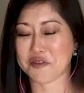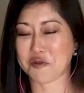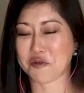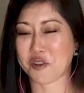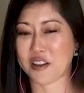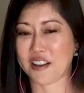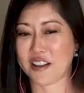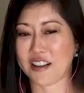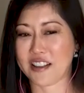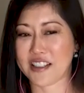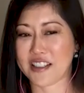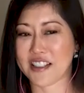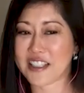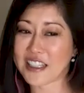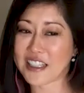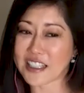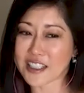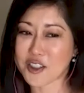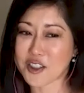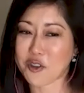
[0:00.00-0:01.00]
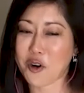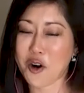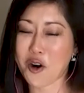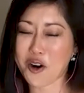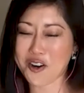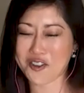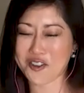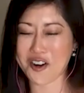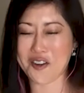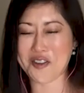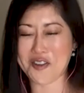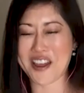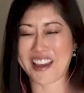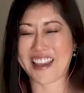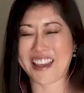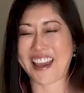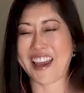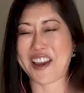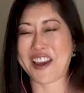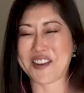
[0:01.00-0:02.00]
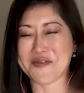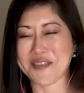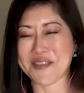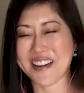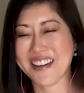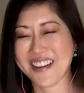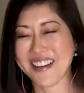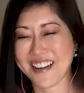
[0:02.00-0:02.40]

one of the sticks from the game.